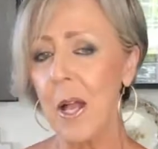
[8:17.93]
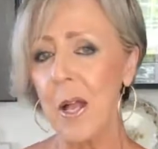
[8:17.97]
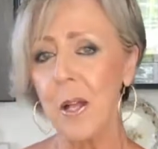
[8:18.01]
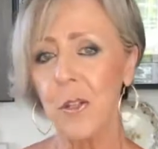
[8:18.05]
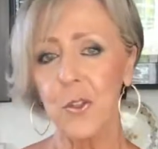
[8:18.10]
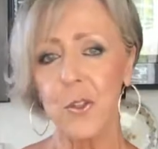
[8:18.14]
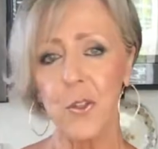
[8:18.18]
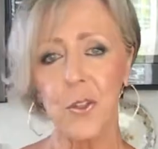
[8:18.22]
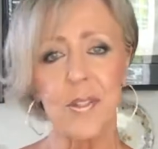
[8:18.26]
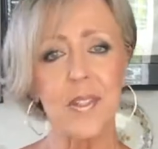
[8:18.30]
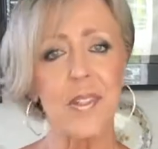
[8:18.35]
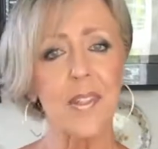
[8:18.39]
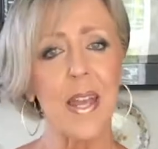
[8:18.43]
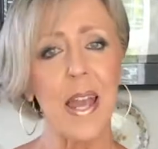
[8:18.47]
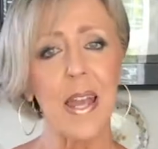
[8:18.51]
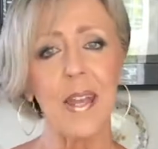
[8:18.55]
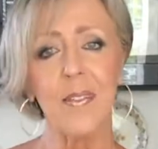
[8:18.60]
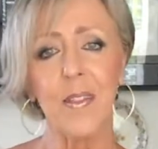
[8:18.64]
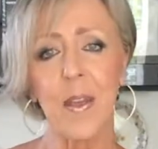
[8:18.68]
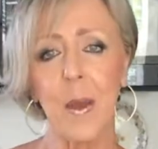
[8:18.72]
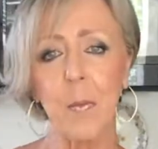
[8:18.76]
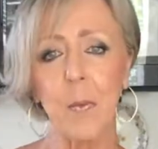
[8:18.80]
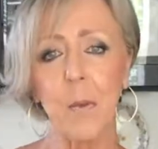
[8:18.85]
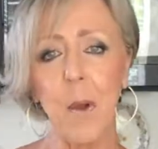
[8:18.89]
Just take
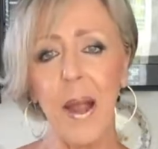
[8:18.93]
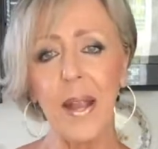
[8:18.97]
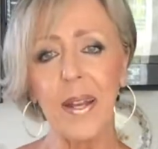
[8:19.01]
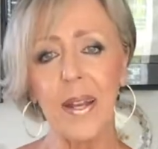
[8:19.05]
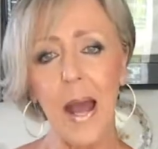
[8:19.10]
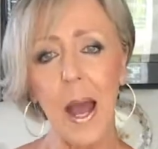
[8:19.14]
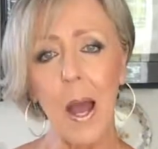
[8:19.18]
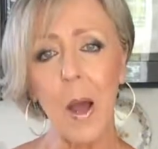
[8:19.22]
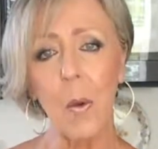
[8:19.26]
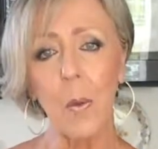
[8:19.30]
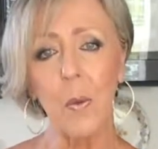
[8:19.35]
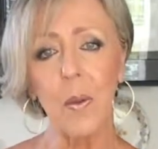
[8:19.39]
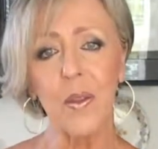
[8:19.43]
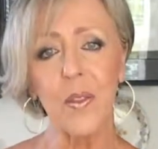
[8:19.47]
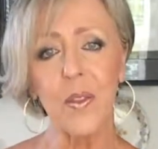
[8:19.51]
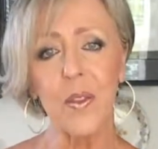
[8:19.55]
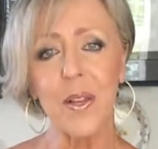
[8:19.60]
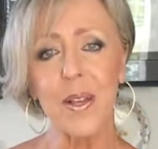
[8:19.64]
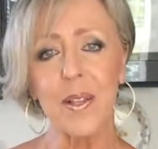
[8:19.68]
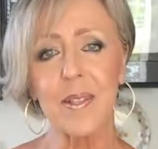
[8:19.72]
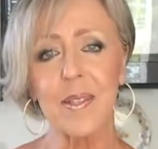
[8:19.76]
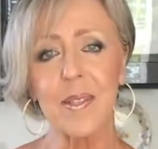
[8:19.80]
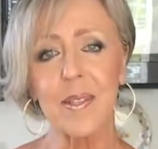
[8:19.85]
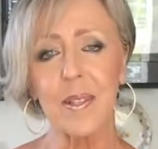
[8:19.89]
them right out with
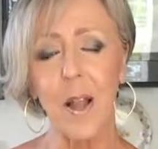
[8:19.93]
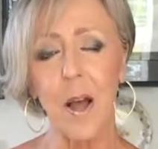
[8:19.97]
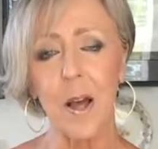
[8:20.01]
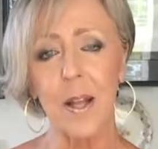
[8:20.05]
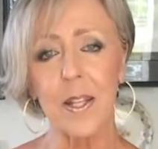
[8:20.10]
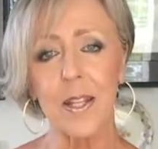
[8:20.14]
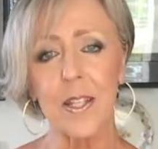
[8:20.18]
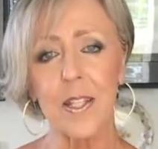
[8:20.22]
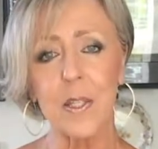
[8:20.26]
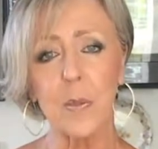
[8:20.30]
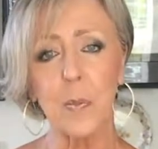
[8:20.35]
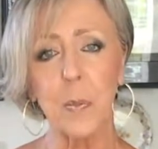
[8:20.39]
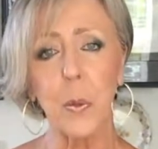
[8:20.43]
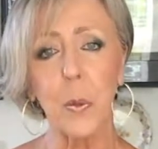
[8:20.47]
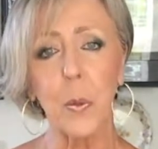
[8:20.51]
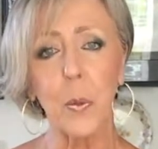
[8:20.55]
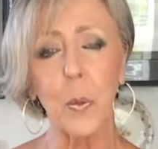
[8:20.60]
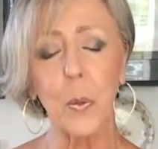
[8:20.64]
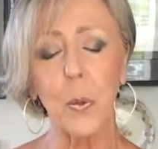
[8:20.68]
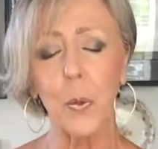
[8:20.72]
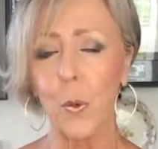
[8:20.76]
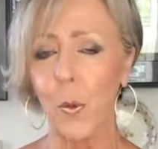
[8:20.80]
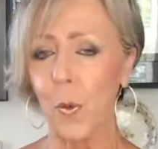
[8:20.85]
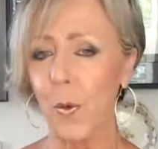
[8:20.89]
a slotted
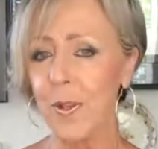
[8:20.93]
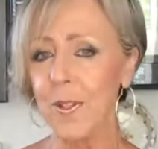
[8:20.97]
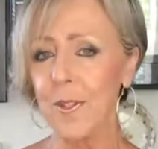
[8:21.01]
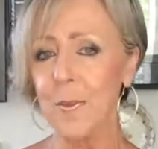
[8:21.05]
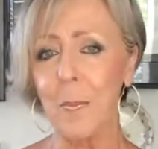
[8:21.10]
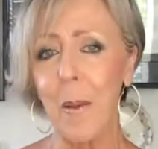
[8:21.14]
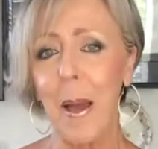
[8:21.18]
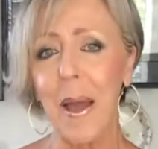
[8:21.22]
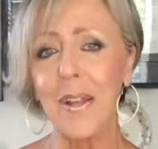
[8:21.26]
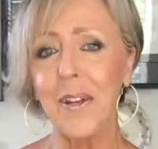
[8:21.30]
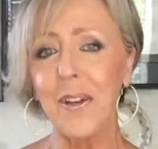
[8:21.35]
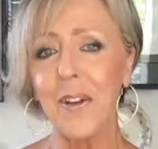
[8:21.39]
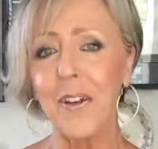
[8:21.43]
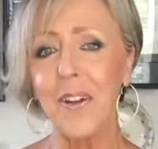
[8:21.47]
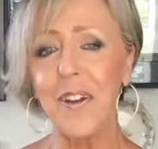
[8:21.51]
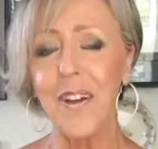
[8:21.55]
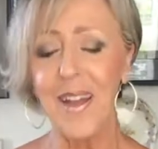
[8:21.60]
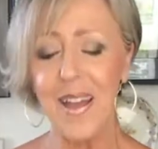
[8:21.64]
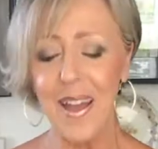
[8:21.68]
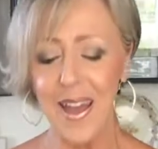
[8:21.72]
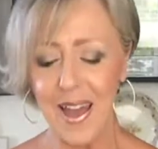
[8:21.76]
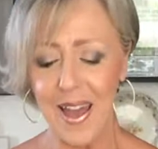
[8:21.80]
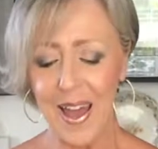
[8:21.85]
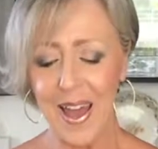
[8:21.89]
spoon or a spider
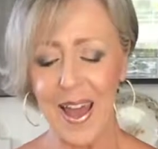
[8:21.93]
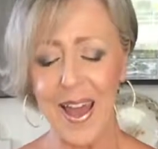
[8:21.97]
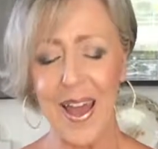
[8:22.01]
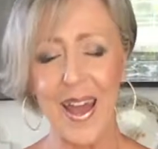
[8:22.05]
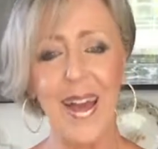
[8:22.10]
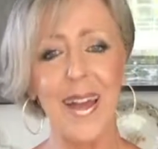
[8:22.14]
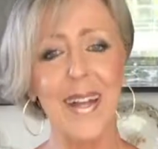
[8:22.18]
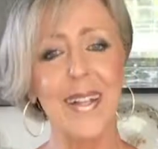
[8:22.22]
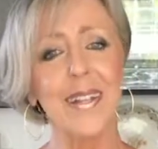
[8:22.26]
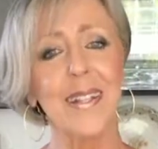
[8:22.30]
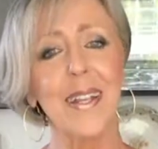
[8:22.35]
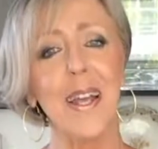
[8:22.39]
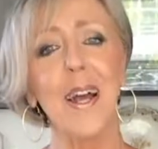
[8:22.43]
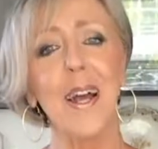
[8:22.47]
and